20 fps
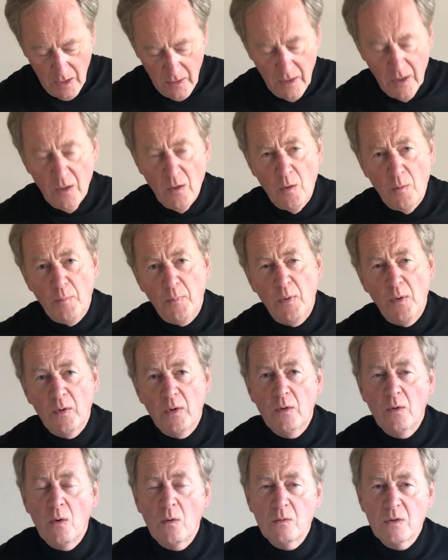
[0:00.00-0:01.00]
They don't put
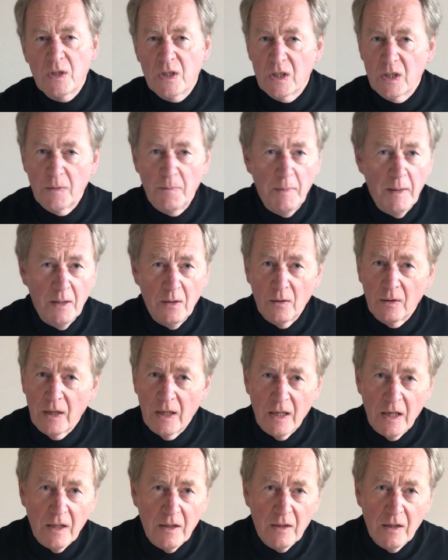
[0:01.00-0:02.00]
their own spin on
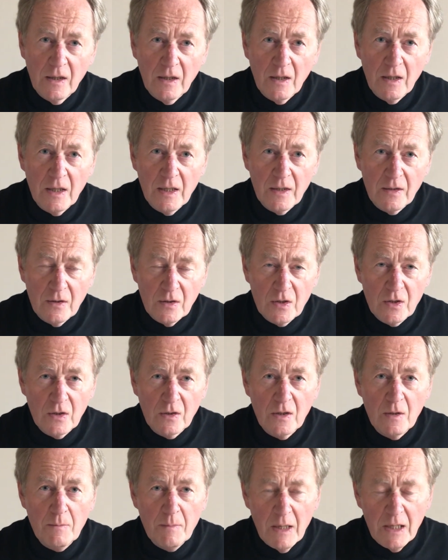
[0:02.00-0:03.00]
anything either.
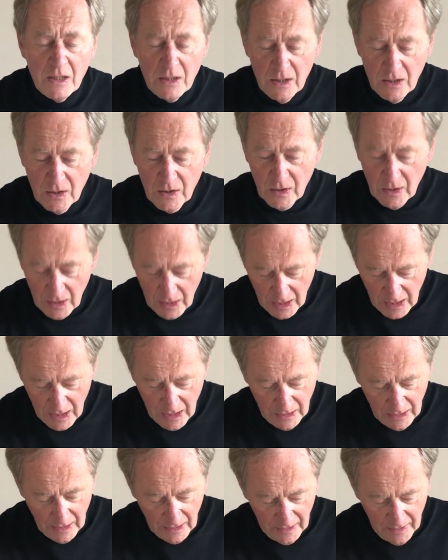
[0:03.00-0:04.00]
So the message that
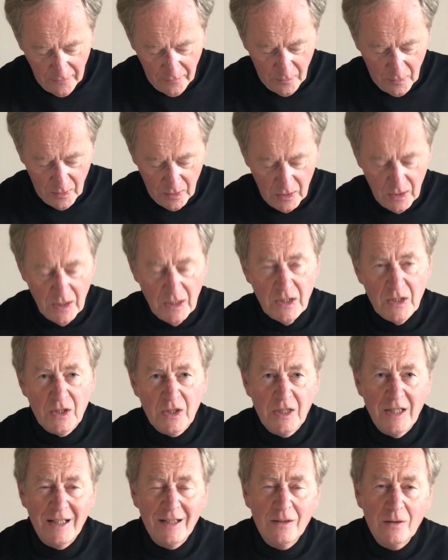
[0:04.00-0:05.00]
he delivers is,
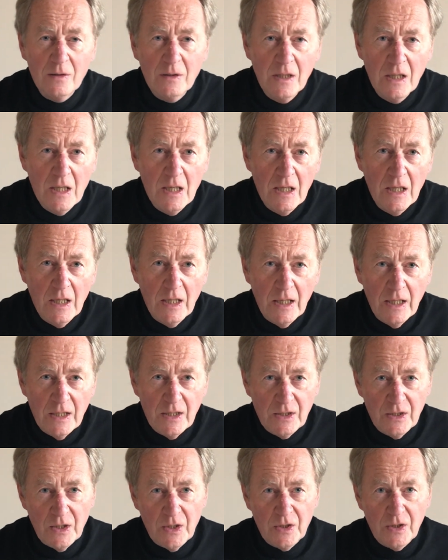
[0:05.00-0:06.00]
"Tell
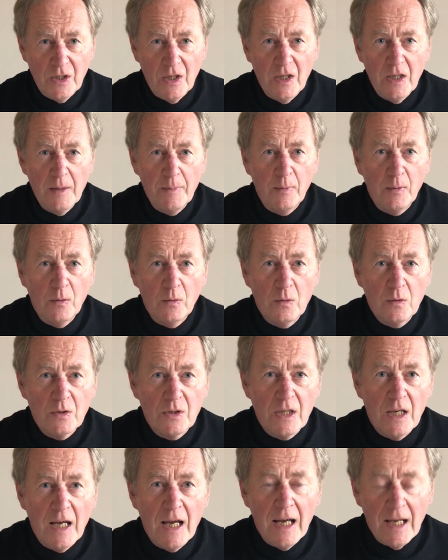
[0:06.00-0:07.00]
his
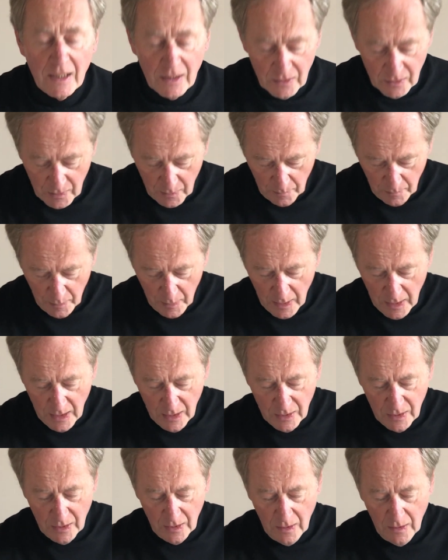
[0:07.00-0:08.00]
disciples and
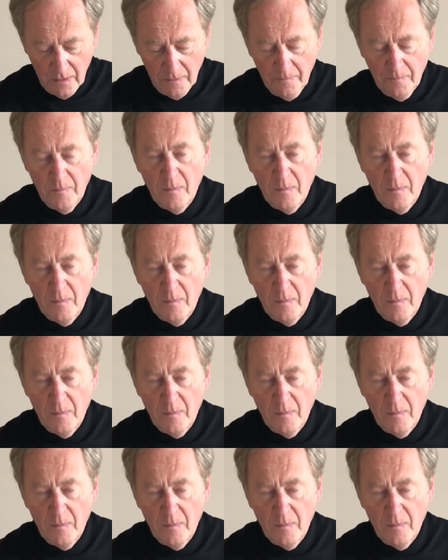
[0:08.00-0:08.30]
Peter."